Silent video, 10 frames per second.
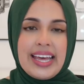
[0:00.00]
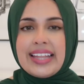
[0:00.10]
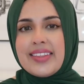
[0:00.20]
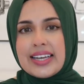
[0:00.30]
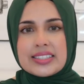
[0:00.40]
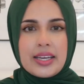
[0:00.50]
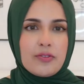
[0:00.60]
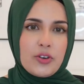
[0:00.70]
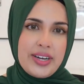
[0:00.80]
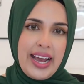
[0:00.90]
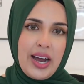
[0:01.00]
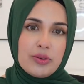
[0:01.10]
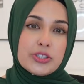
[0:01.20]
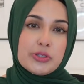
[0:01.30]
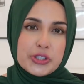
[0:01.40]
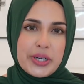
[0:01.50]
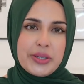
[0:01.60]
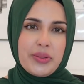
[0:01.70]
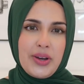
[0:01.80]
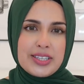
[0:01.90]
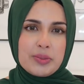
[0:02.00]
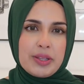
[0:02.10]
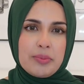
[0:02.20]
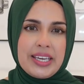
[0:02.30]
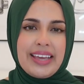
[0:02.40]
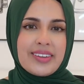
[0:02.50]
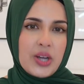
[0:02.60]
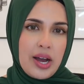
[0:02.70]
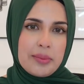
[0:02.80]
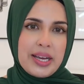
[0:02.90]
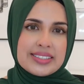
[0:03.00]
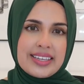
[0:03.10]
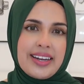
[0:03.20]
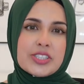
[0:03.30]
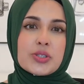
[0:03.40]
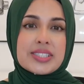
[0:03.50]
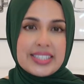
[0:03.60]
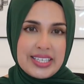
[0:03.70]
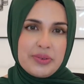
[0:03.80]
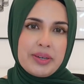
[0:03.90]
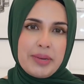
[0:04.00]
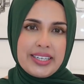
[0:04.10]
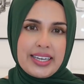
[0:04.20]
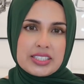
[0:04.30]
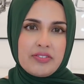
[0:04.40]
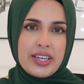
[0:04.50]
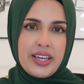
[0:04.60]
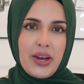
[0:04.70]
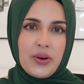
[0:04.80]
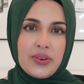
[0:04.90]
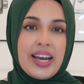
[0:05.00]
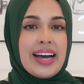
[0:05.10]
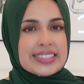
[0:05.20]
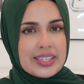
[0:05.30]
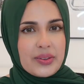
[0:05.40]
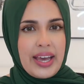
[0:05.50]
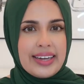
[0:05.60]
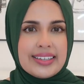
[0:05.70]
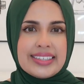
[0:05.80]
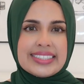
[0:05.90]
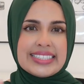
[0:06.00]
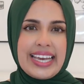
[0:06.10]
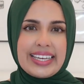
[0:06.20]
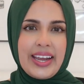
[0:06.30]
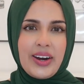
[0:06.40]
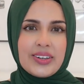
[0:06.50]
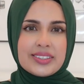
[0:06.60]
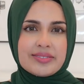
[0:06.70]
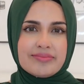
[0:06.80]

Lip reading: That's it for now. Do share your thoughts with me in the comments, and I shall see you in my next video. Until then, take care.